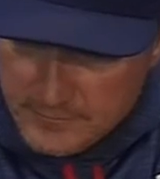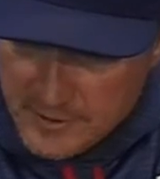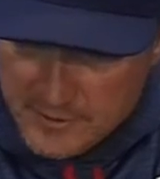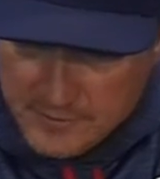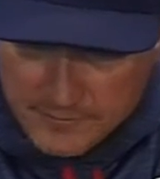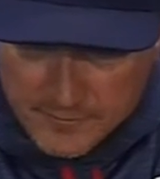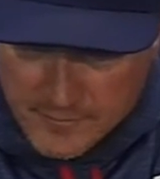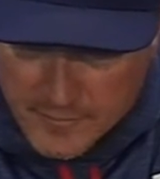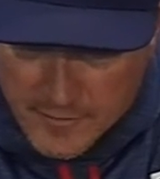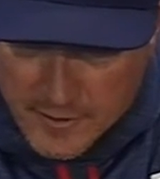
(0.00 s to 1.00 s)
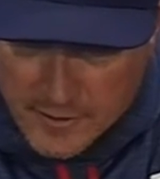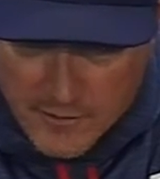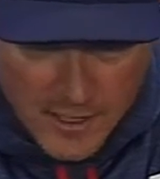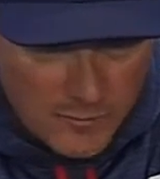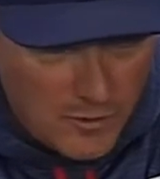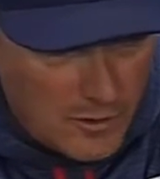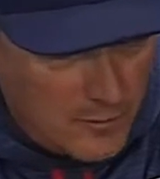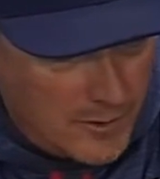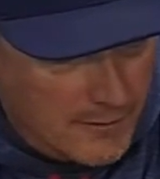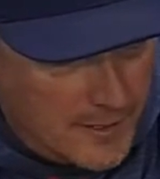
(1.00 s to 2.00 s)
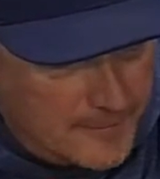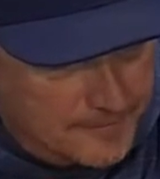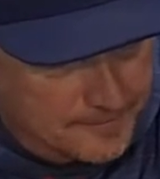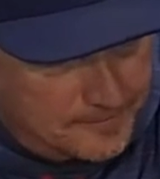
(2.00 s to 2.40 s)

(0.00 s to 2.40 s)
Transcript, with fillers: just incredible all the way around.